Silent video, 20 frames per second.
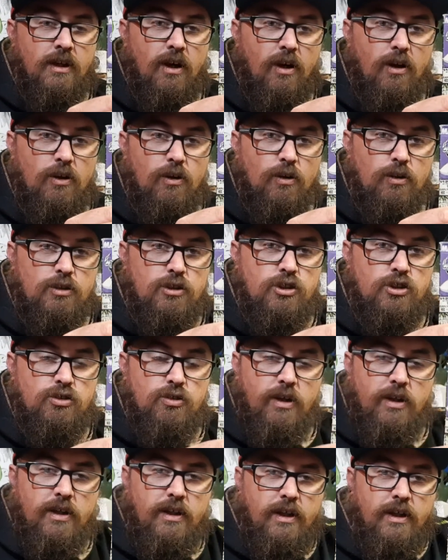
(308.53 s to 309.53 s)
I look
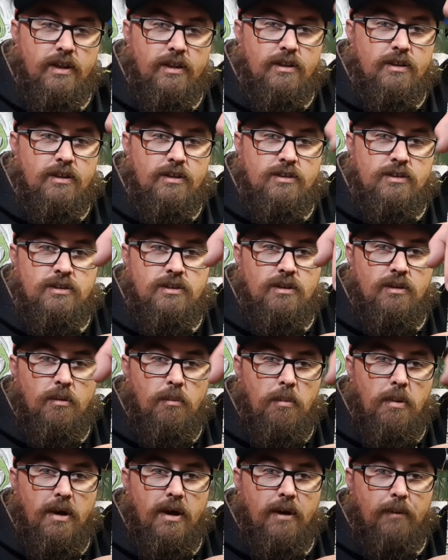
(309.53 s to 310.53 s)
straight at this
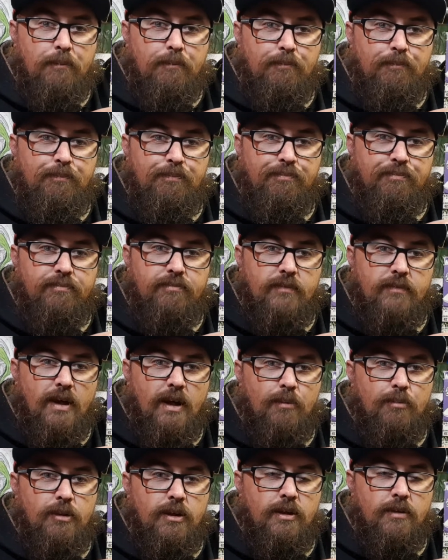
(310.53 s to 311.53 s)
part
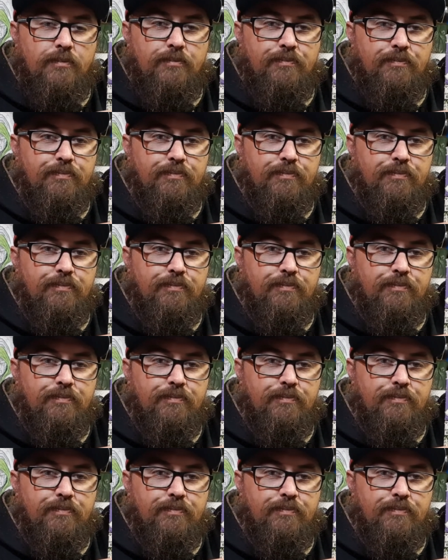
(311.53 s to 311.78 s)
up here.